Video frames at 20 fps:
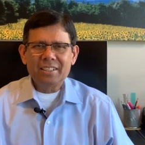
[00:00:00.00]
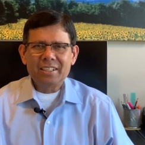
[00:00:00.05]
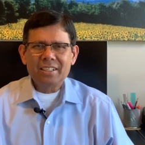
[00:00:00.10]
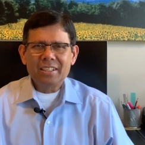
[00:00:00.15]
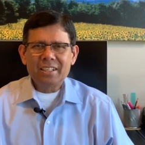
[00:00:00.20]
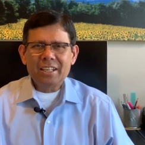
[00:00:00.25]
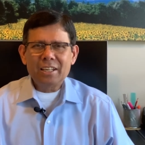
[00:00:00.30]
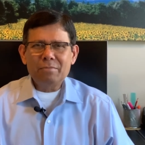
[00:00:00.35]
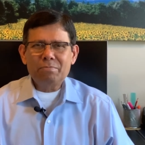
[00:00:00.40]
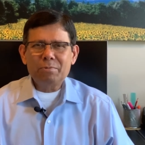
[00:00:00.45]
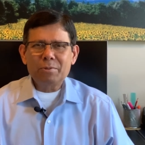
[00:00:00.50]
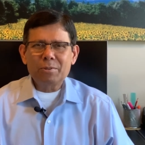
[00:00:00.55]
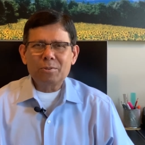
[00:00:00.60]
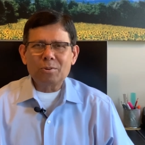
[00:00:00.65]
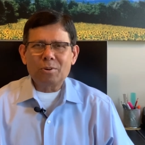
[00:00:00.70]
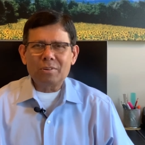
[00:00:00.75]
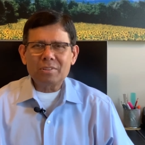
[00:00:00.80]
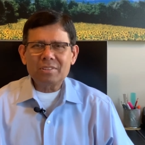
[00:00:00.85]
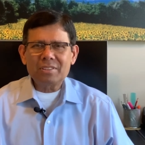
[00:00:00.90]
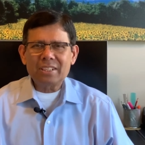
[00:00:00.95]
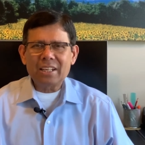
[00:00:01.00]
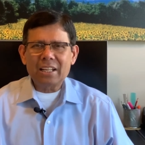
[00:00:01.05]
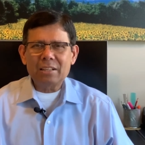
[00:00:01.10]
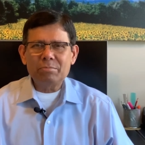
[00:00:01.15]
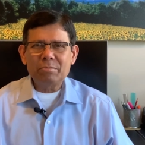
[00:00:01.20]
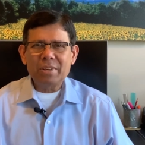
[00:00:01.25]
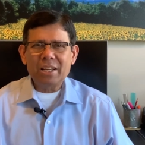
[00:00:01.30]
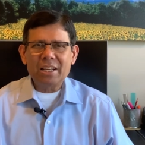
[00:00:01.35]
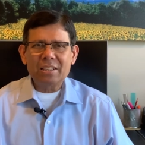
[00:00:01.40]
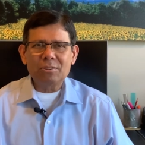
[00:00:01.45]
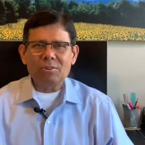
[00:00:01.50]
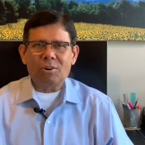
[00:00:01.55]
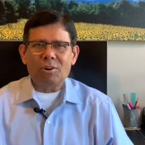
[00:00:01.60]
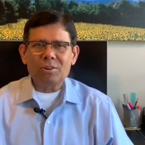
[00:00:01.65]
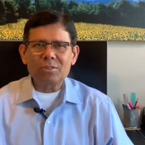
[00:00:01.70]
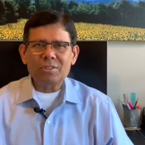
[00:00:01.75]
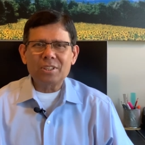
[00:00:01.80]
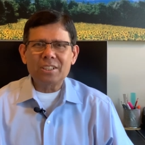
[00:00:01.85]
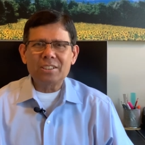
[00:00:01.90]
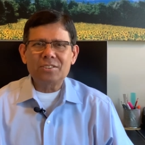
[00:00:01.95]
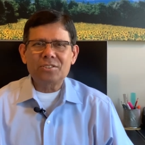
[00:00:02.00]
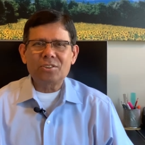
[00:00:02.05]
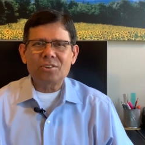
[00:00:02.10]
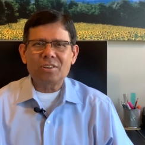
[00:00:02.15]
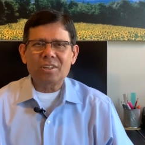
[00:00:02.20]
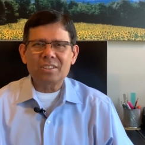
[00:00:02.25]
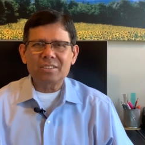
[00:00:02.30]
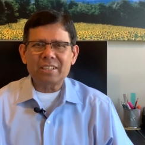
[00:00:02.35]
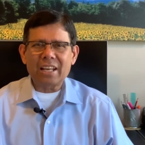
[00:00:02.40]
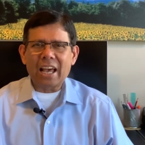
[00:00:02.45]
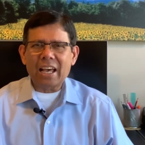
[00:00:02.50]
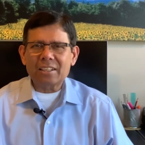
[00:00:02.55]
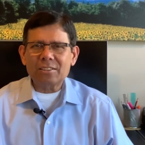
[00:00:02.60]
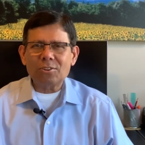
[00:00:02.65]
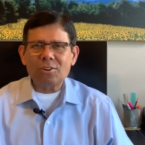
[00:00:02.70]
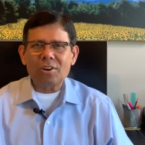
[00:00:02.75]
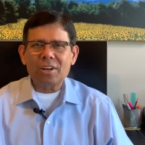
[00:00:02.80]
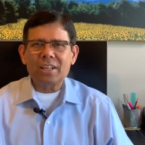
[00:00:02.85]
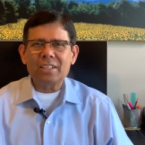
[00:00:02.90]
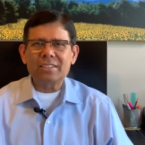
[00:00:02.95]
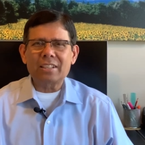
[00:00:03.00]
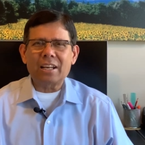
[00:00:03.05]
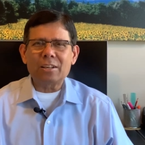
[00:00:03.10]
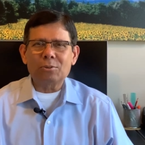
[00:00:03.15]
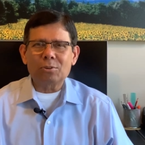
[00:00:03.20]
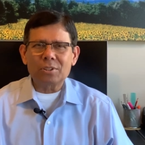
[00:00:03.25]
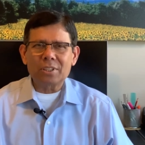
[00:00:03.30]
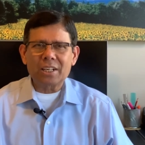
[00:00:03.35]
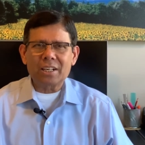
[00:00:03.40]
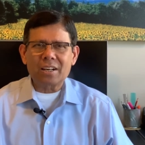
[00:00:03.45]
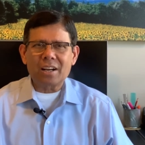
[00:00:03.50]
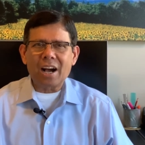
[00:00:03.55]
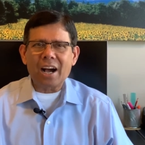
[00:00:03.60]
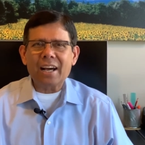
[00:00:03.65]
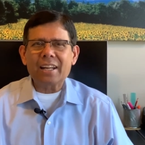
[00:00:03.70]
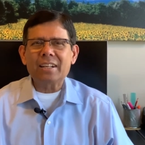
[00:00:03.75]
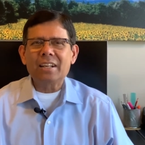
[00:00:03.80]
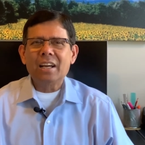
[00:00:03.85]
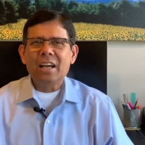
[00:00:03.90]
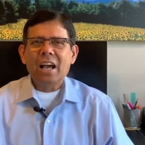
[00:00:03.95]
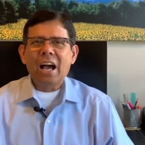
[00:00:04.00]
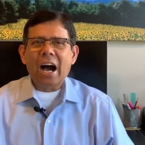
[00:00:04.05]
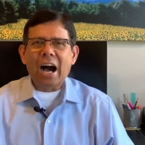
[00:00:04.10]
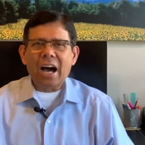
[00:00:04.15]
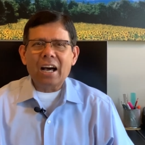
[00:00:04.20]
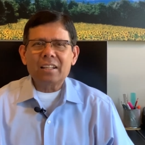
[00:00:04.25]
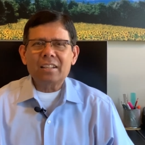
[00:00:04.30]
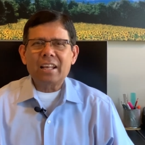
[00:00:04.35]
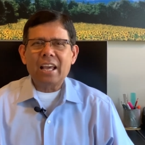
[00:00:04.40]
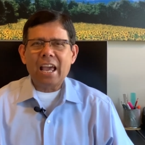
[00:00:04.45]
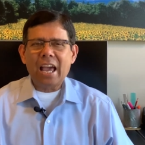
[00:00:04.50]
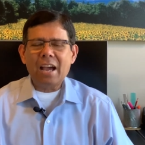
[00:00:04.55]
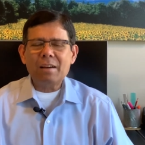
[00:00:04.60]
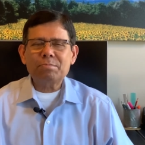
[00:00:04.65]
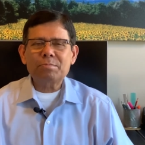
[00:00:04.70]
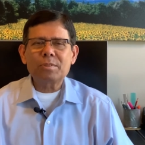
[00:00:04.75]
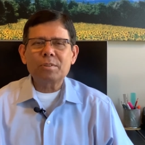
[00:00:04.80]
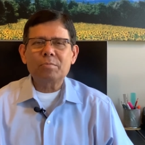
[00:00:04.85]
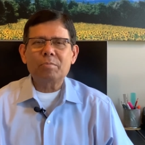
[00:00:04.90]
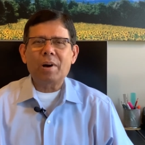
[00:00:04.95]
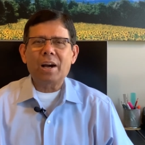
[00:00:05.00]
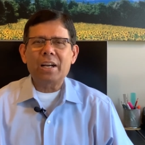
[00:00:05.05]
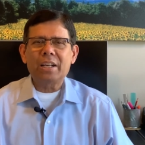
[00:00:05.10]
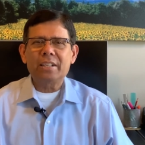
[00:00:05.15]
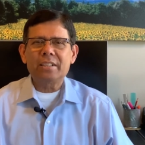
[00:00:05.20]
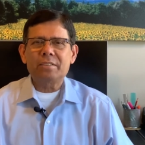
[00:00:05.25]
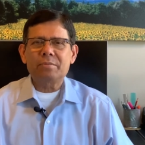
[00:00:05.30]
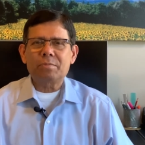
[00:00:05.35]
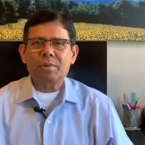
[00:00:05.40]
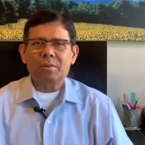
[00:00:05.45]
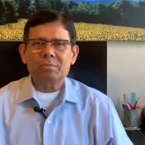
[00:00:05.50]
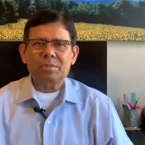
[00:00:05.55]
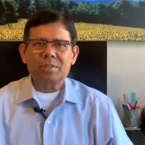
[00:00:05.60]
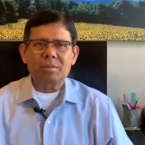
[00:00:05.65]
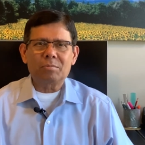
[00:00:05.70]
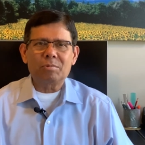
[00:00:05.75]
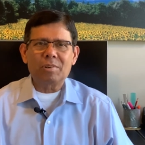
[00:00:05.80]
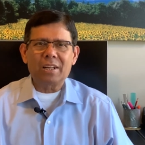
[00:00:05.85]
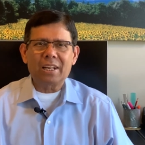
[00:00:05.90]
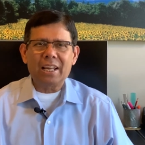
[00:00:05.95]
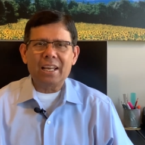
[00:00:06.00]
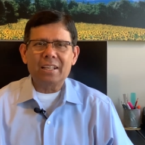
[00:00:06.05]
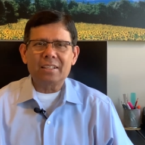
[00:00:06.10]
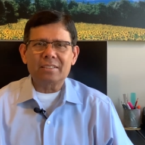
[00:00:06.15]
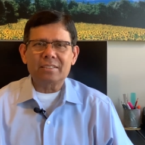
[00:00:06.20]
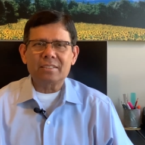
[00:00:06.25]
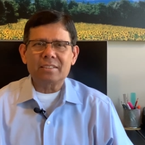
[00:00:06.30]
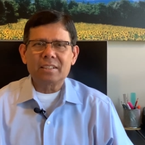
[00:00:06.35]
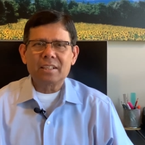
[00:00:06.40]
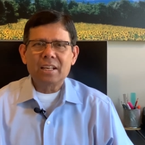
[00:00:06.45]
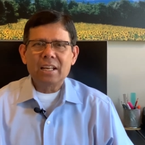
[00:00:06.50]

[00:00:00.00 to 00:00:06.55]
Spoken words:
If you don't sell me an auto insurance, as long as I own a car, I'll have to buy it from somewhere else.